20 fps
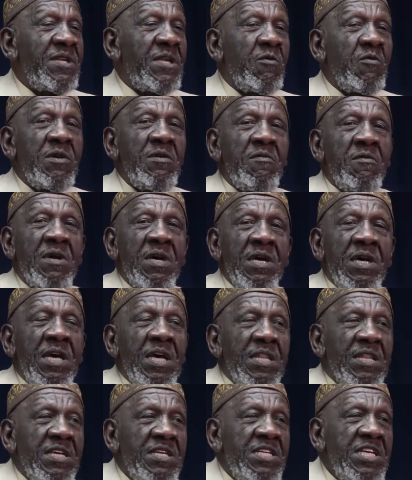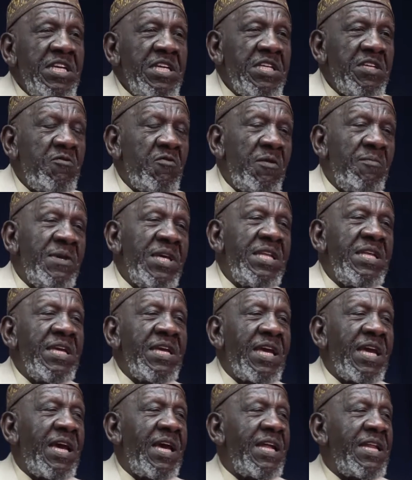And then the teachers were
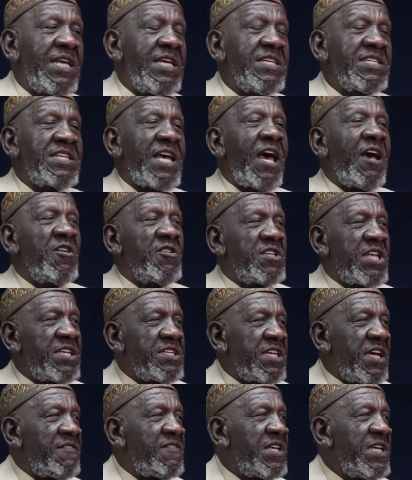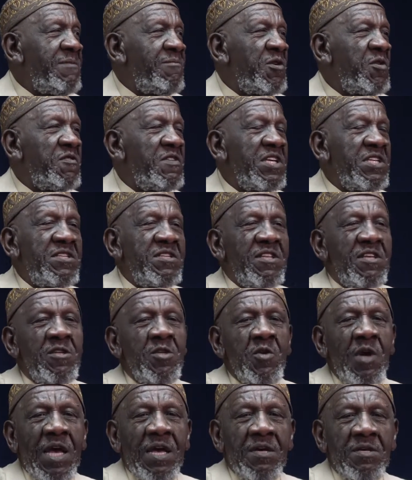meeting at his house. That's after he moved into the
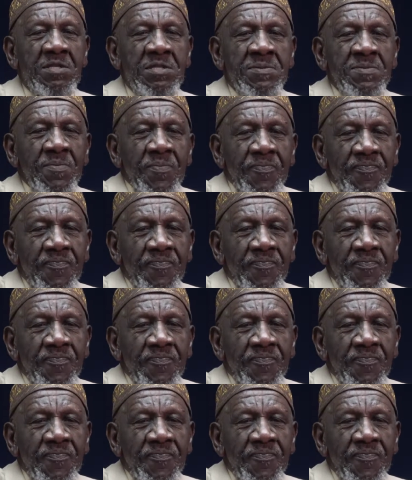new house.